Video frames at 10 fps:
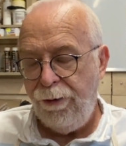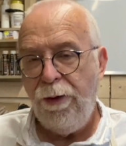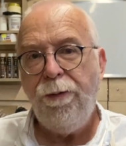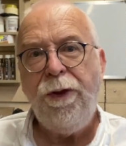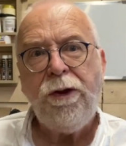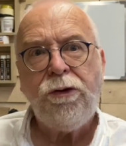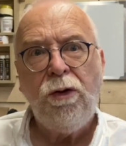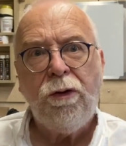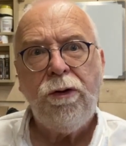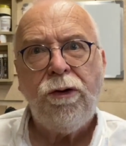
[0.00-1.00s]
This
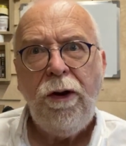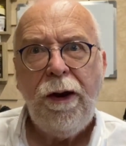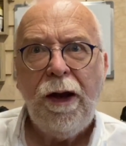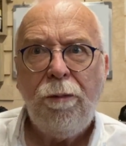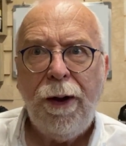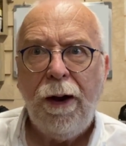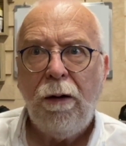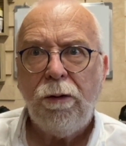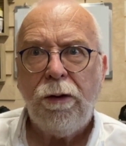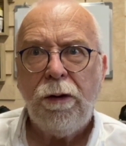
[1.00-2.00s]
took us till
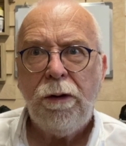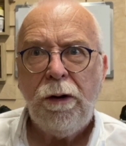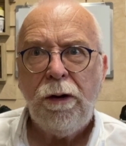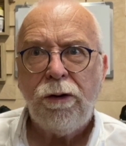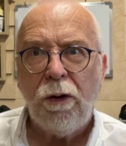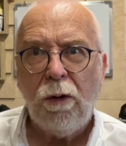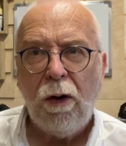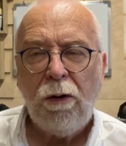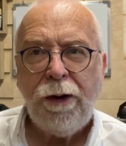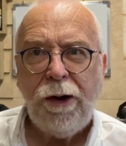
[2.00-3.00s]
about, so
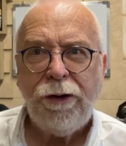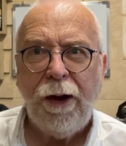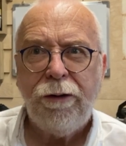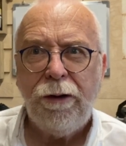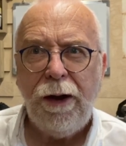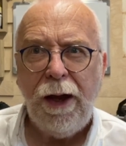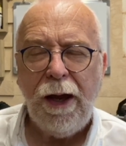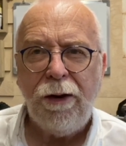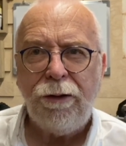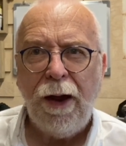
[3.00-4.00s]
all day Saturday
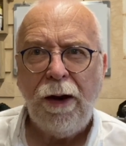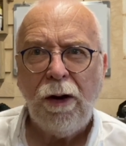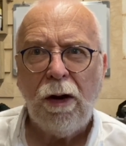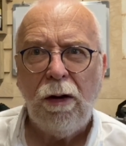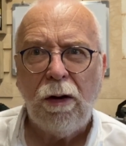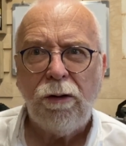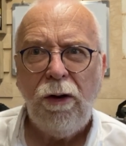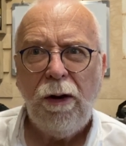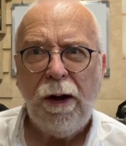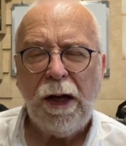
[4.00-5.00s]
and 9 o'clock
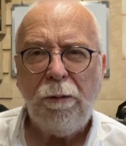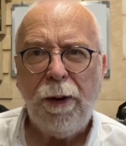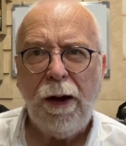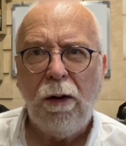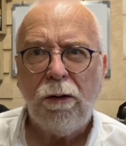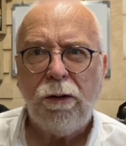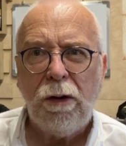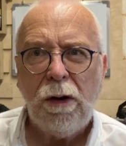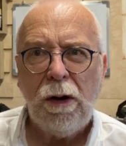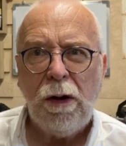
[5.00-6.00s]
till about
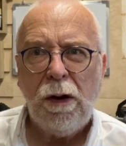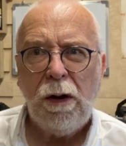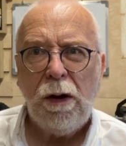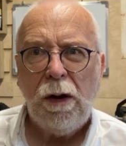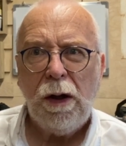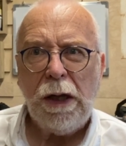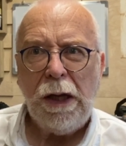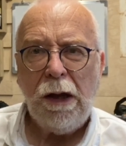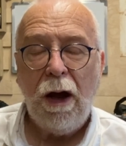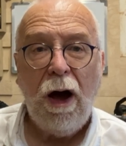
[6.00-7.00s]

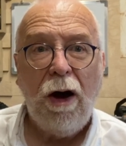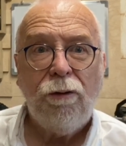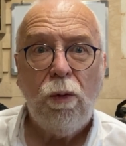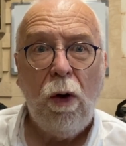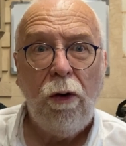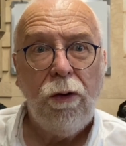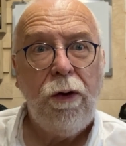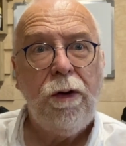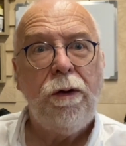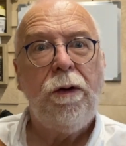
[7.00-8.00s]
1:30
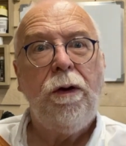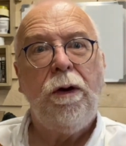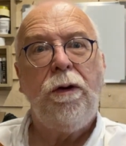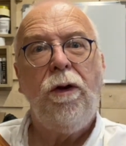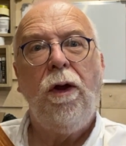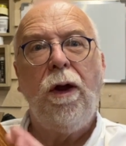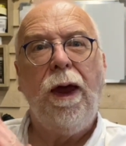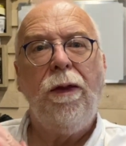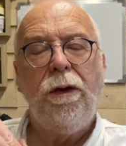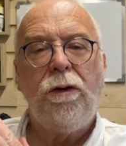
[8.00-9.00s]
to
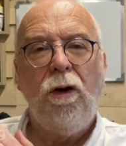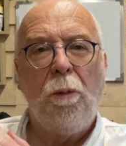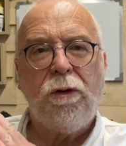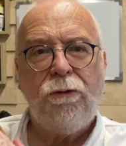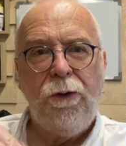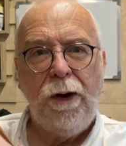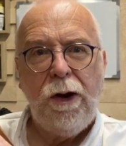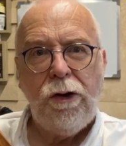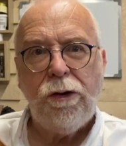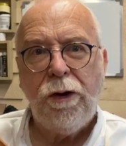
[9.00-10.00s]
get the tops
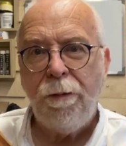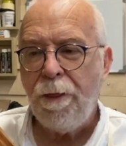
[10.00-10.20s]
finished.